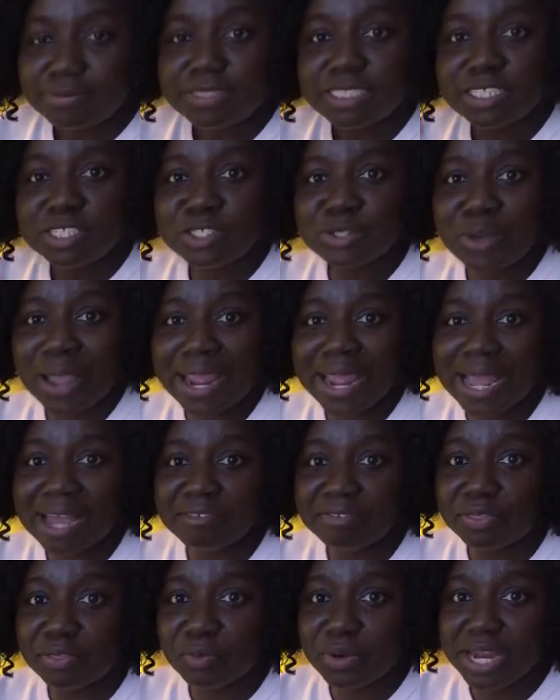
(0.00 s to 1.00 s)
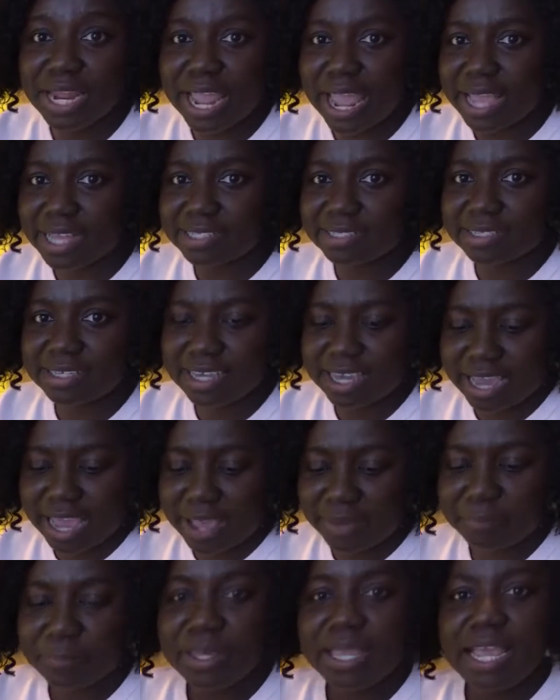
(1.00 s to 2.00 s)
So I have 3 eggs
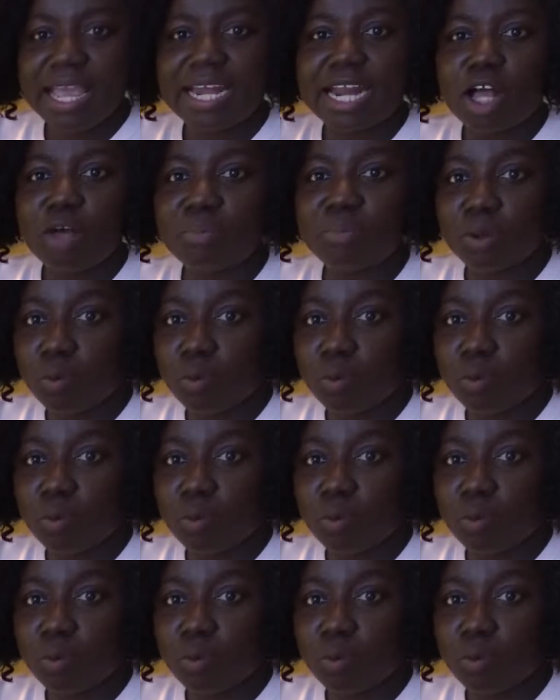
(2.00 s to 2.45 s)
here, and I'll be